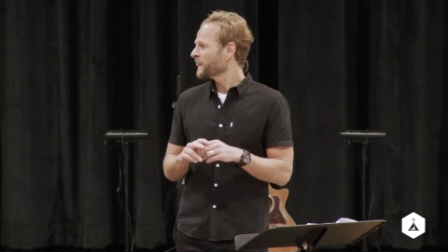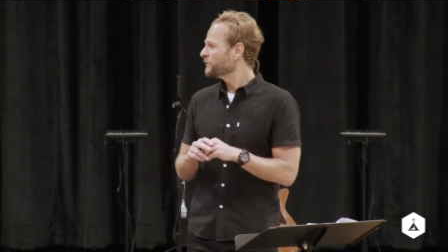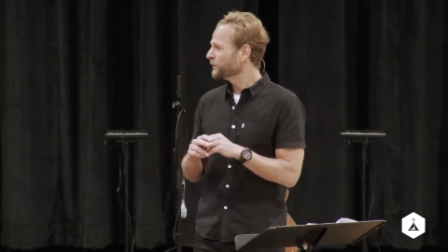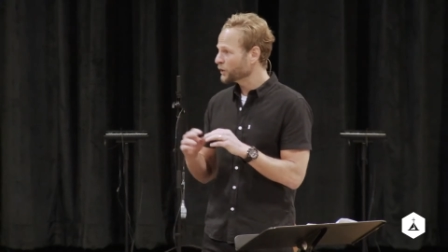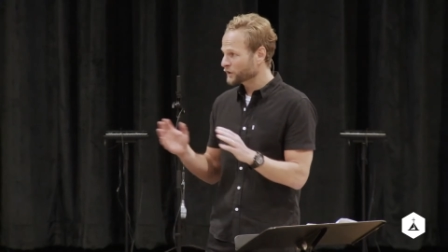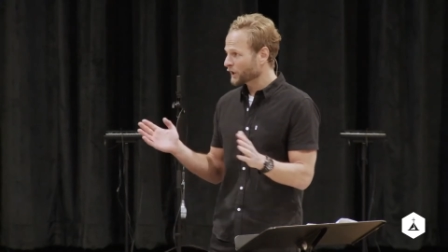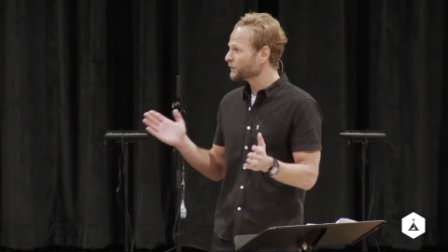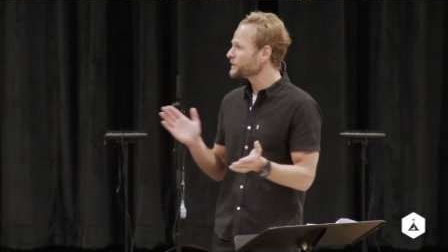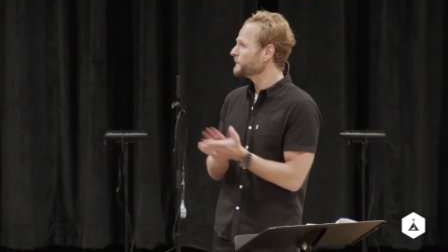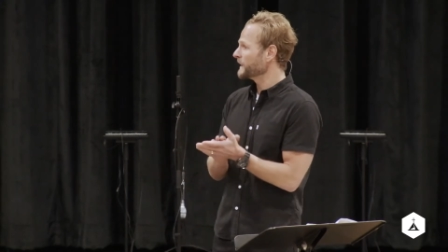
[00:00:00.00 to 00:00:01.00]
Full
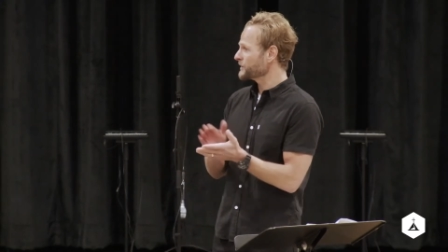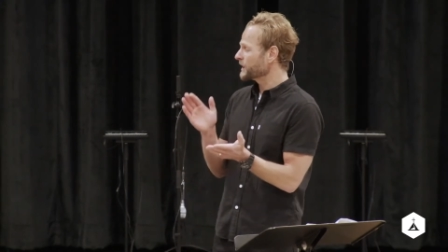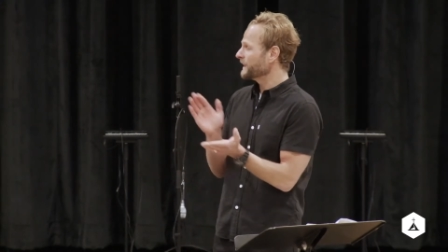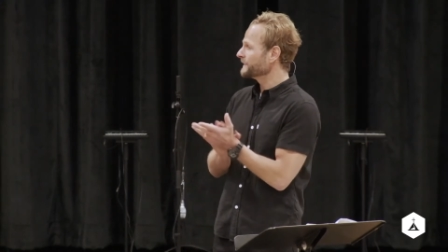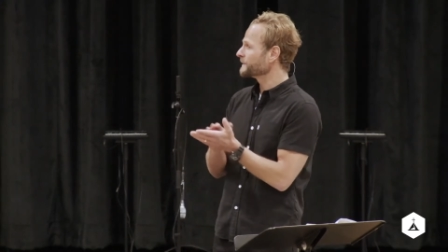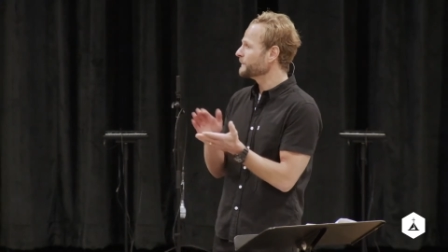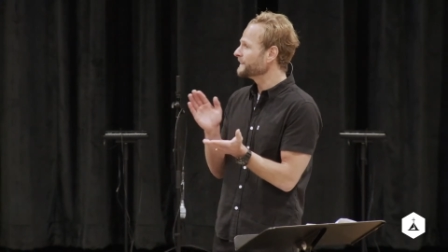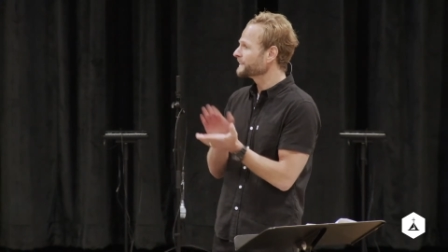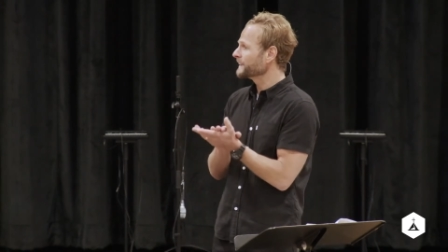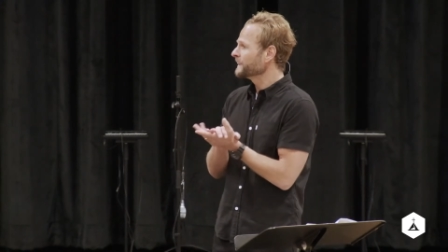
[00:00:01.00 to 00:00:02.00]
children's ministry, it's
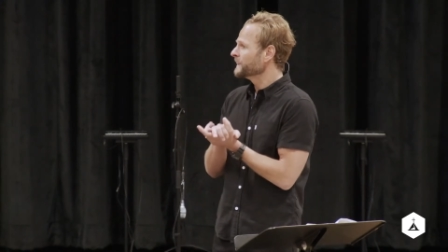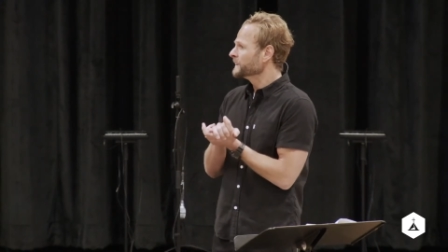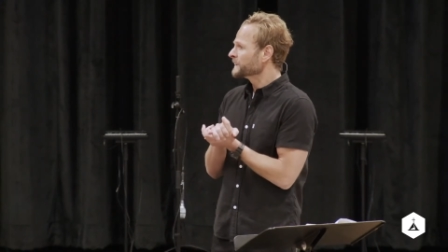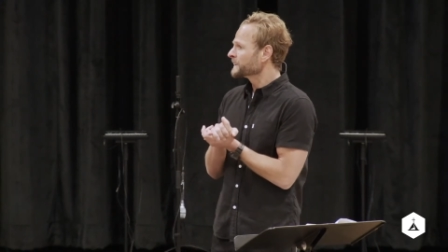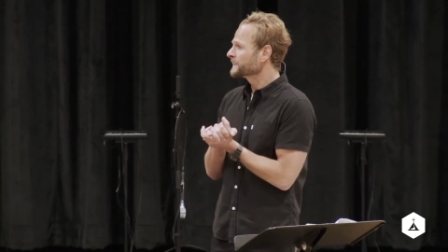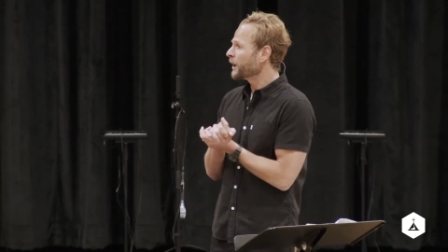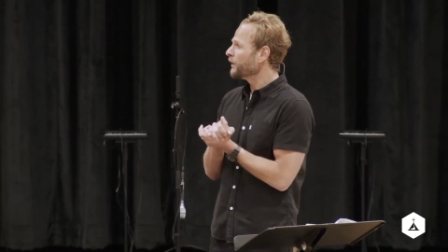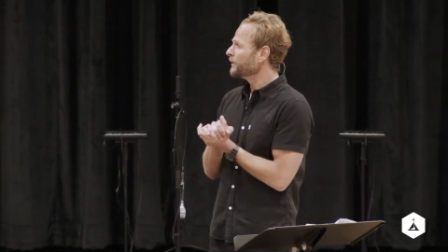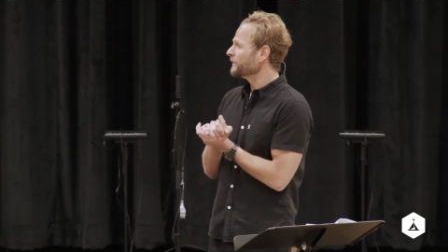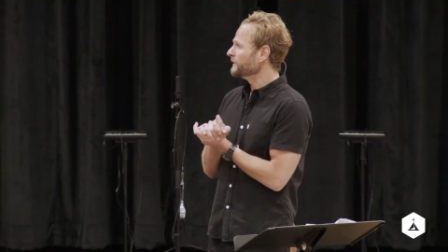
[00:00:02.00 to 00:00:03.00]
amazing.
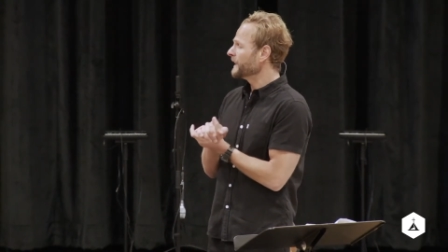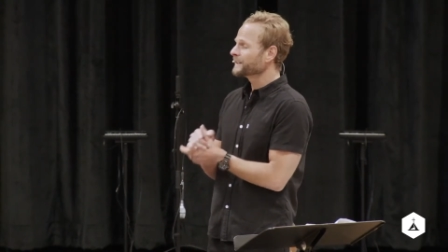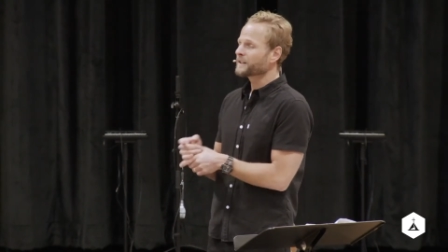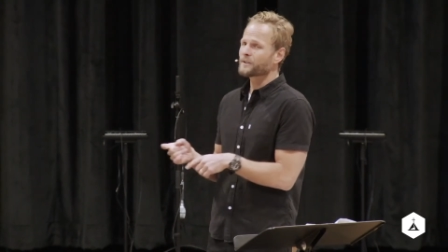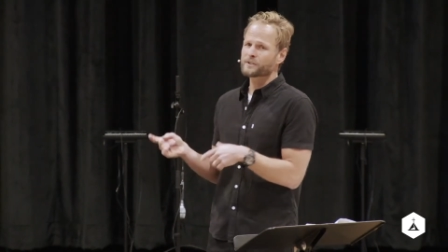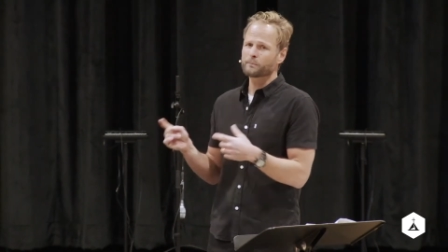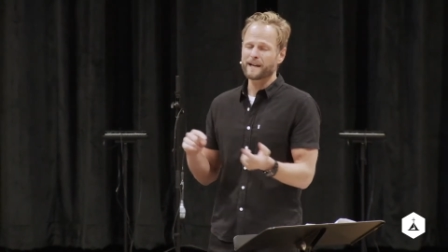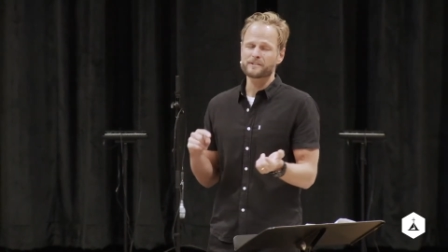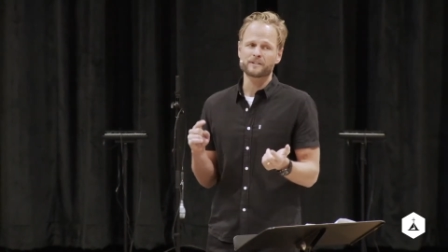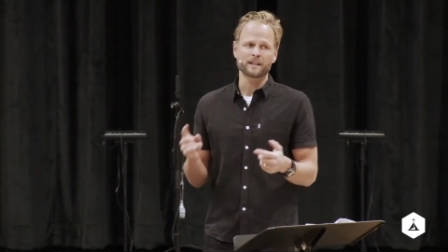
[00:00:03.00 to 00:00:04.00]
So that goes to
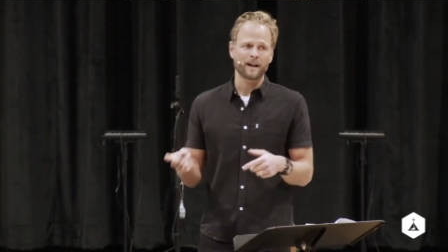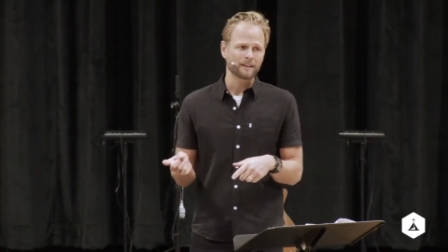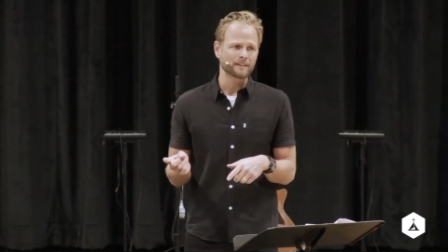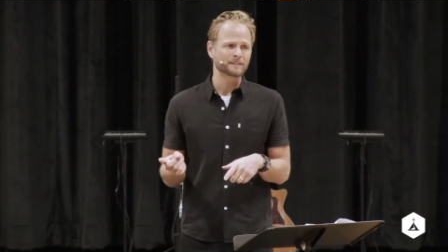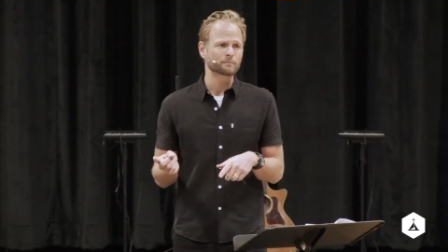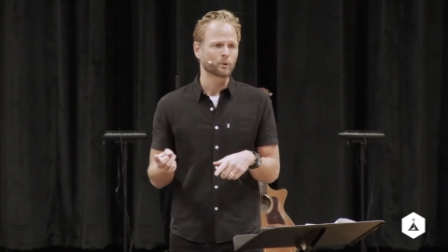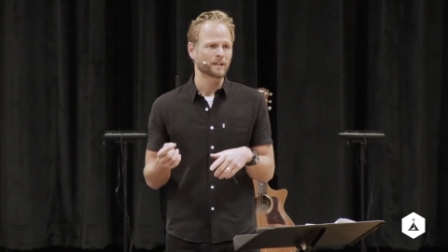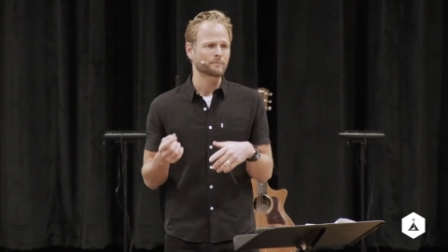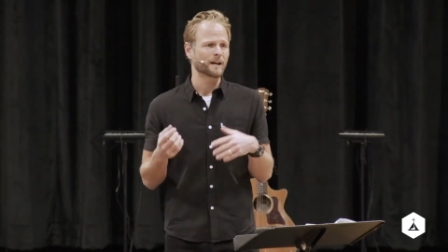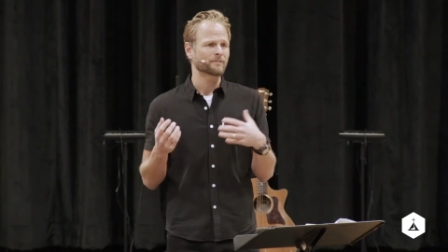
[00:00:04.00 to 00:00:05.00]
Pastor Collins'
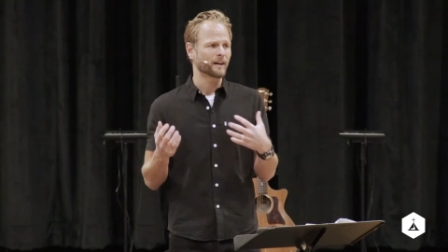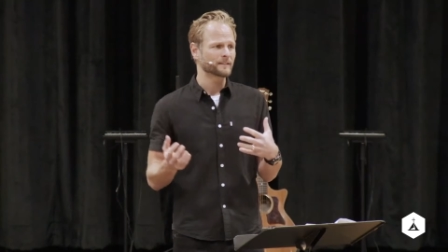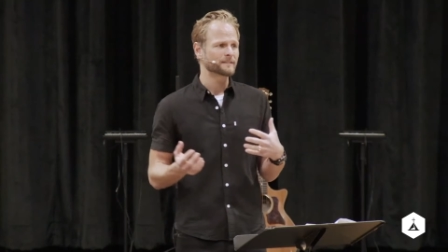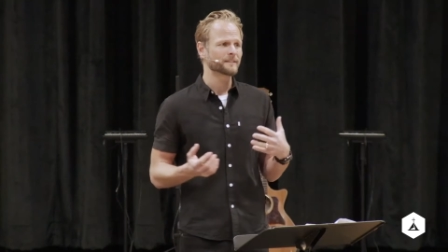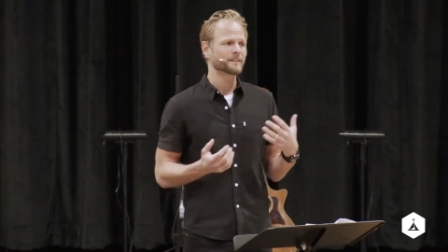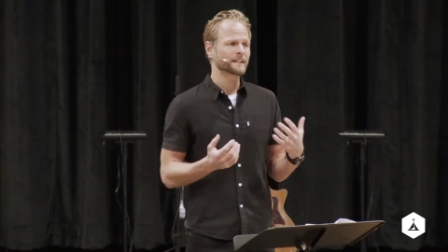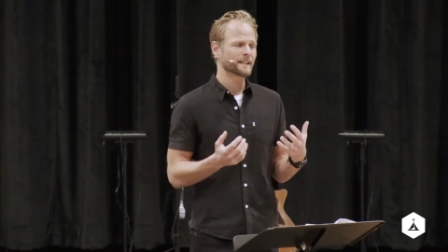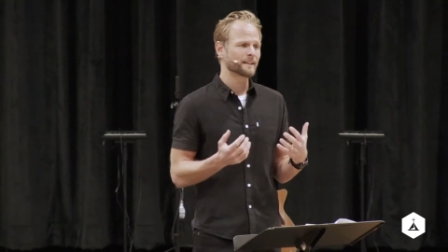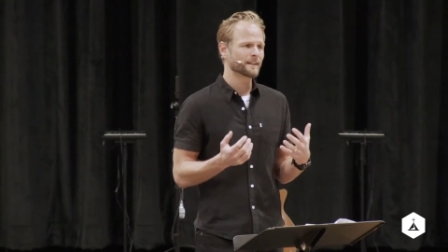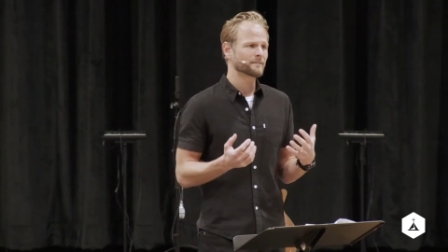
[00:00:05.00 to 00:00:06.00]
point about volunteering and
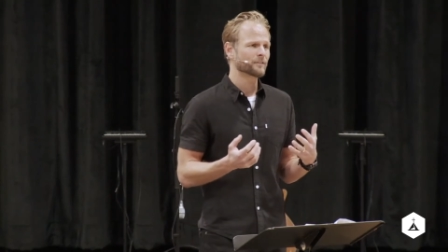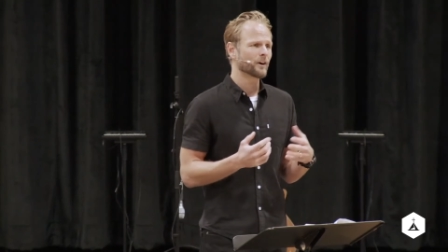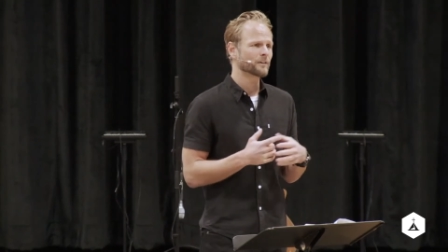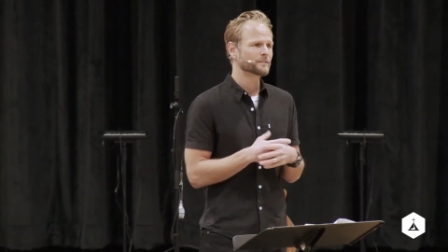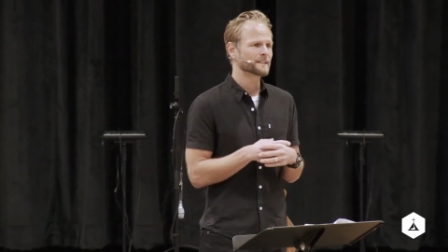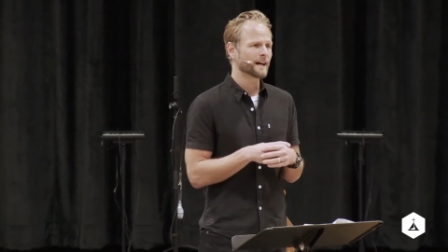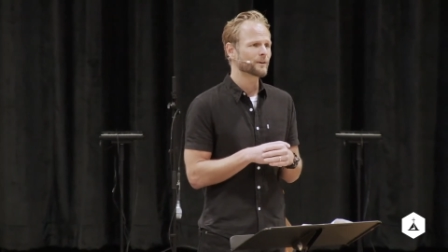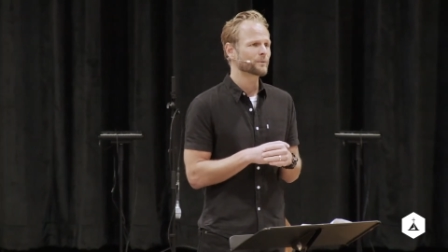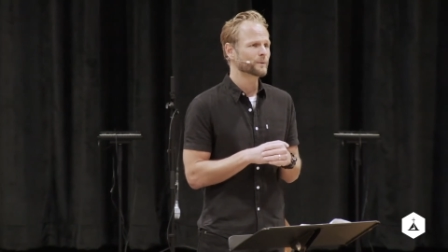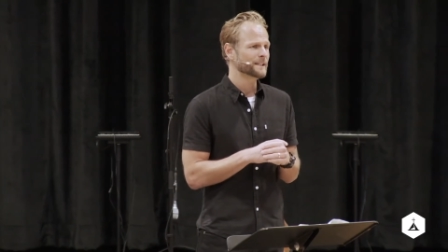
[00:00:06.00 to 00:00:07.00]
getting involved.
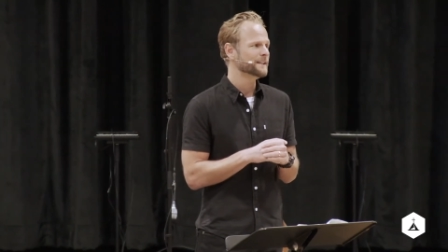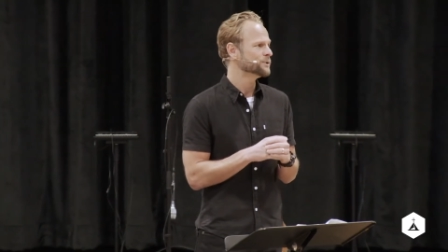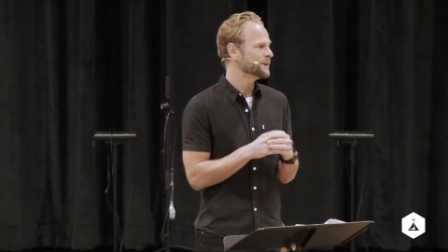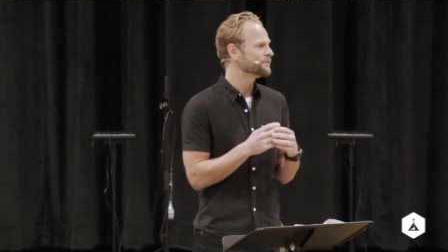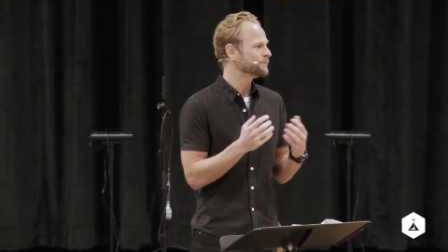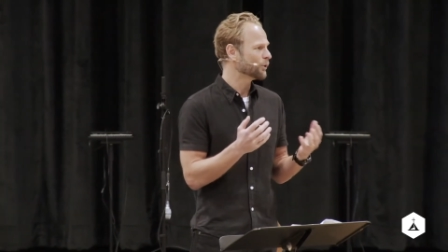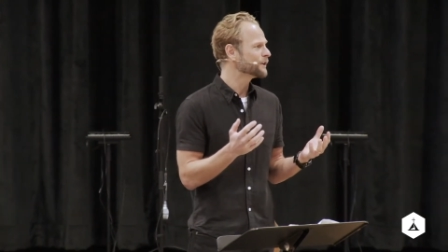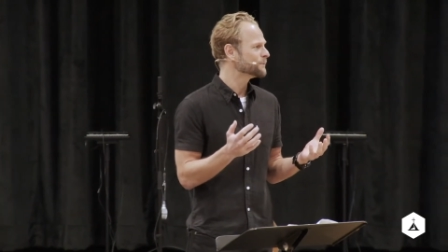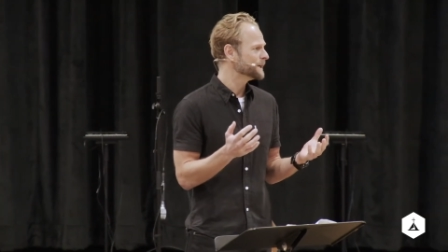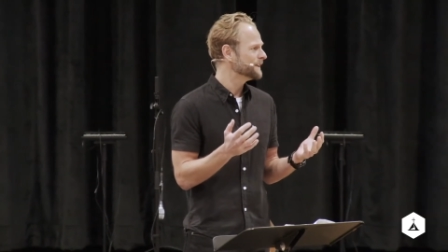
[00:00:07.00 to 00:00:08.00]
Now we need you even more
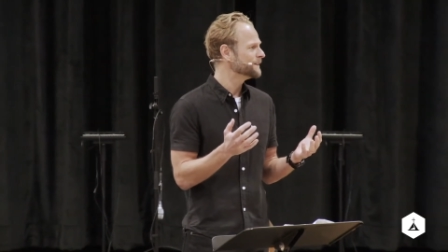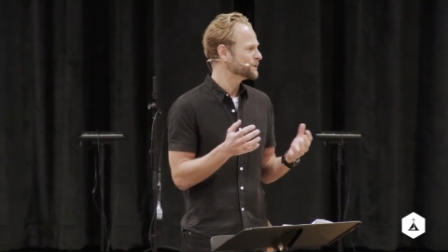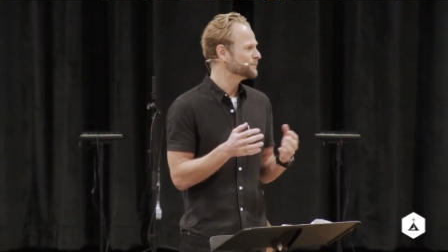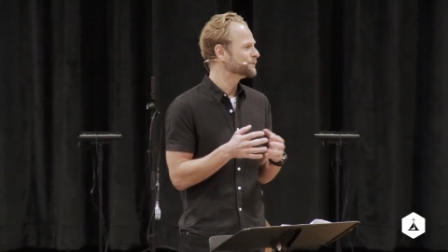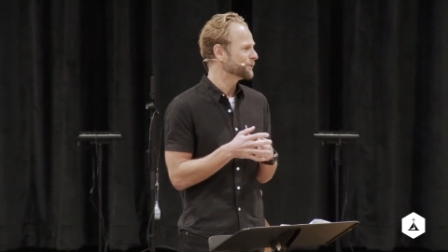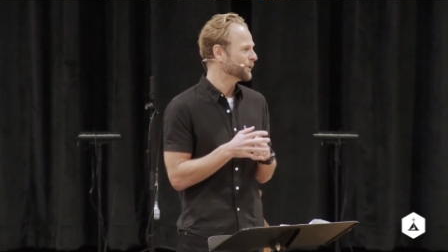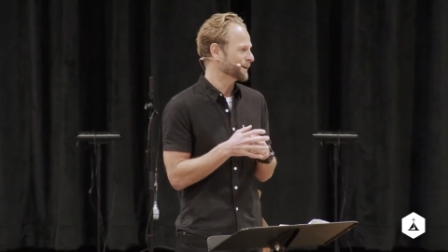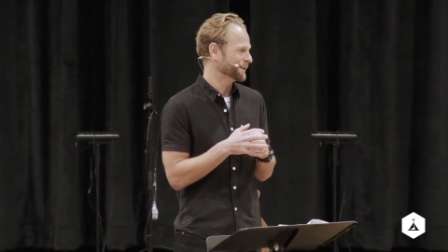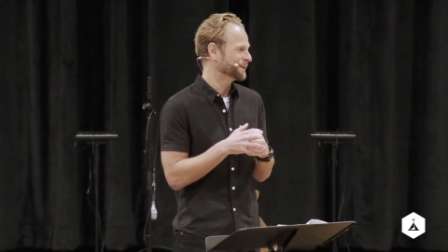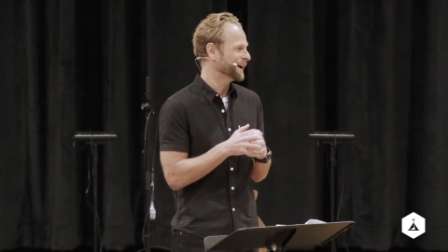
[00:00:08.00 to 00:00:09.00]
than we needed you
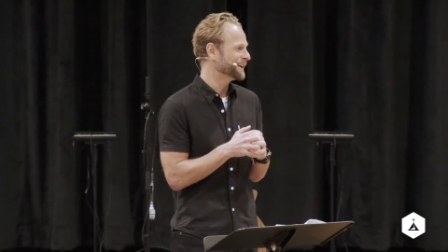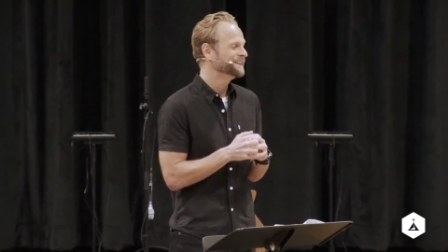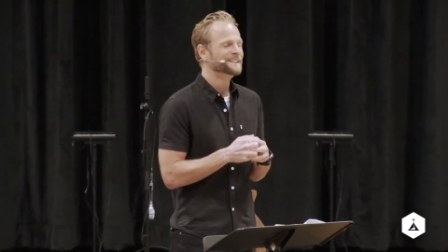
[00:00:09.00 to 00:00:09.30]
before, all right?